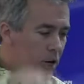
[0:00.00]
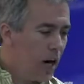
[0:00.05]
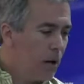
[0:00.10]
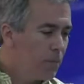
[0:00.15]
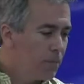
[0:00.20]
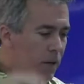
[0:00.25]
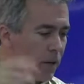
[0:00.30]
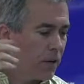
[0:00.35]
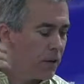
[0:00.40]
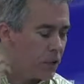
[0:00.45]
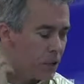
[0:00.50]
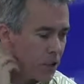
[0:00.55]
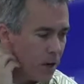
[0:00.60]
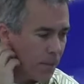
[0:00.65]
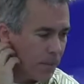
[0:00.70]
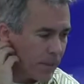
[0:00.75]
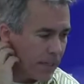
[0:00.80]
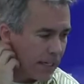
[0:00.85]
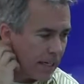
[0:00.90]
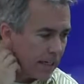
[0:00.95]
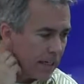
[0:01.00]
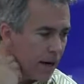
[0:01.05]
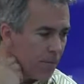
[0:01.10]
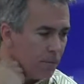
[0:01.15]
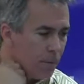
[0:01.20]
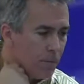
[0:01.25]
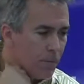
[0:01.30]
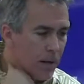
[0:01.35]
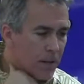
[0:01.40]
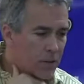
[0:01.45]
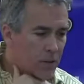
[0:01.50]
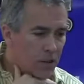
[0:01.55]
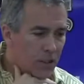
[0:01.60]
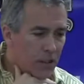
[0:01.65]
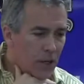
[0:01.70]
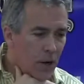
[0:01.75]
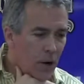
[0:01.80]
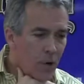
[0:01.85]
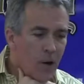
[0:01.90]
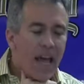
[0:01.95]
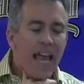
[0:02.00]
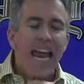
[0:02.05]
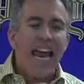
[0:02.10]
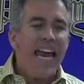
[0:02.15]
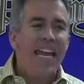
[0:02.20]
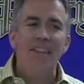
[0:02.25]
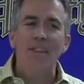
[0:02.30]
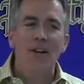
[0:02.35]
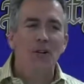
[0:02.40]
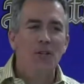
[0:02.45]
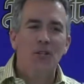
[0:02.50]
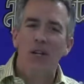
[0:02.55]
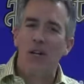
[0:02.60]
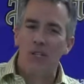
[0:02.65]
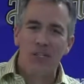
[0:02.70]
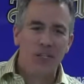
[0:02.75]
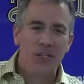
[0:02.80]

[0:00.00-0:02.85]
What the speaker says: Sharpton or somebody a couple months ago, and they're